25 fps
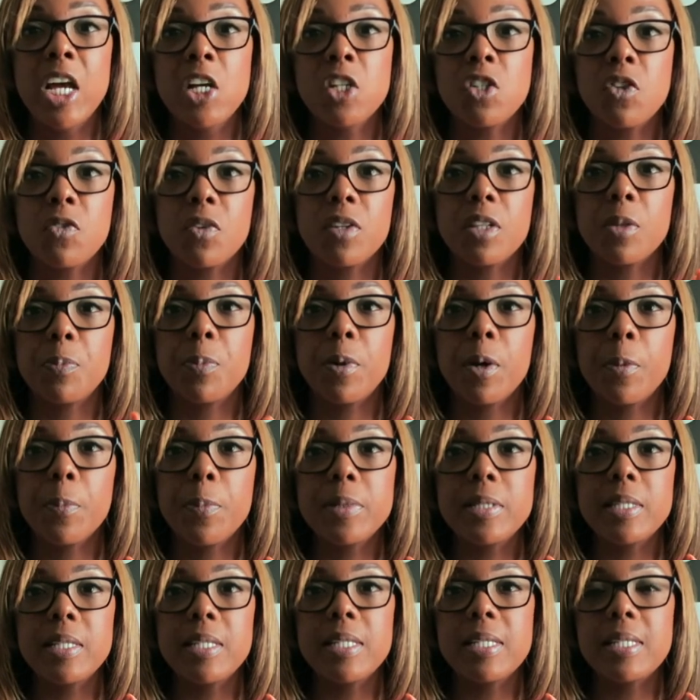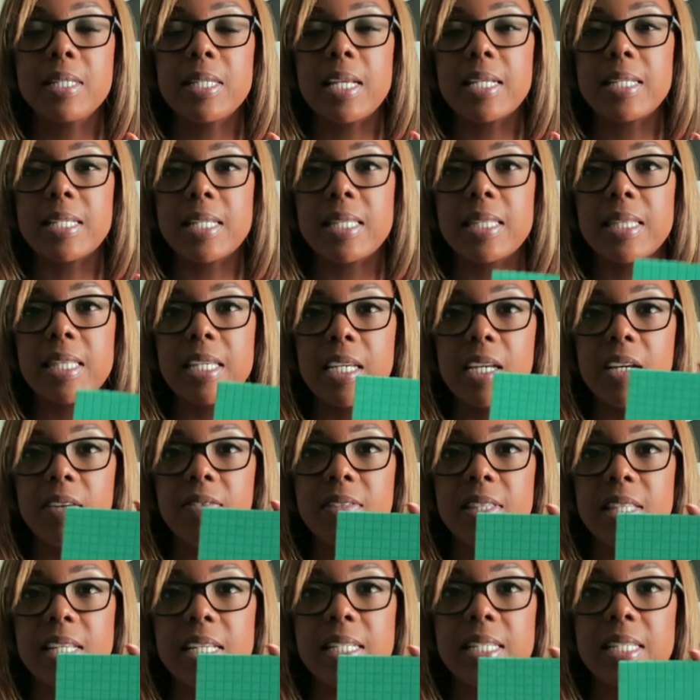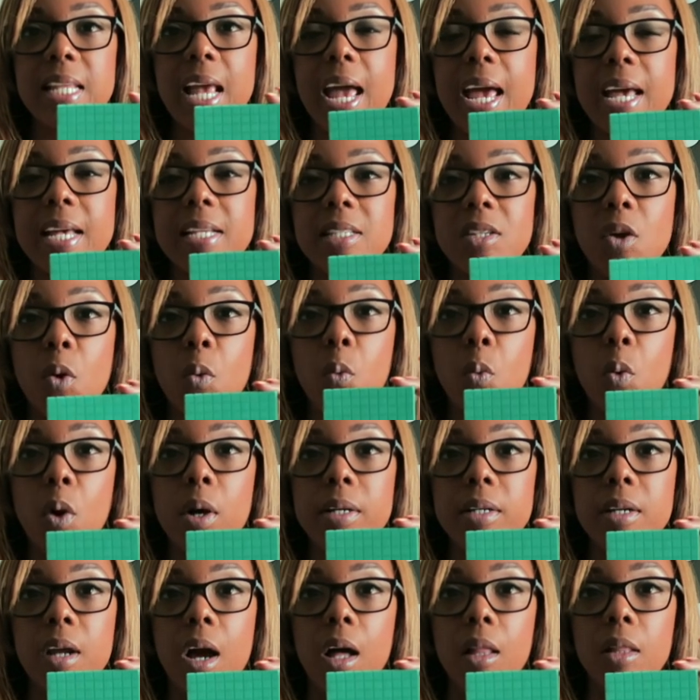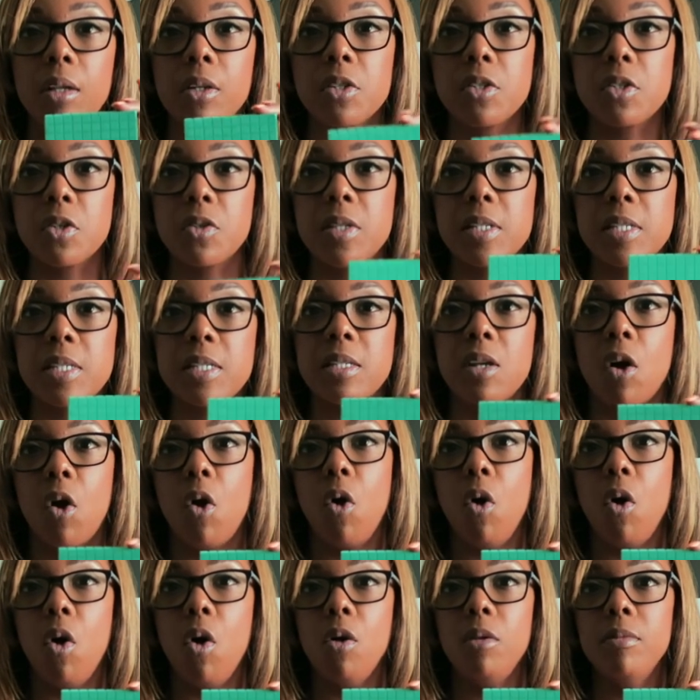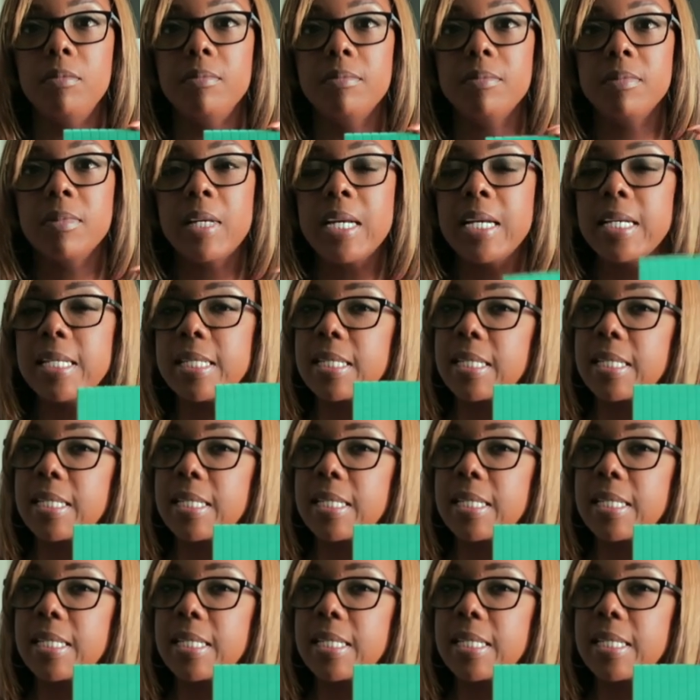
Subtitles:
So for the purpose of this lesson, think of this as $1. So this is a whole /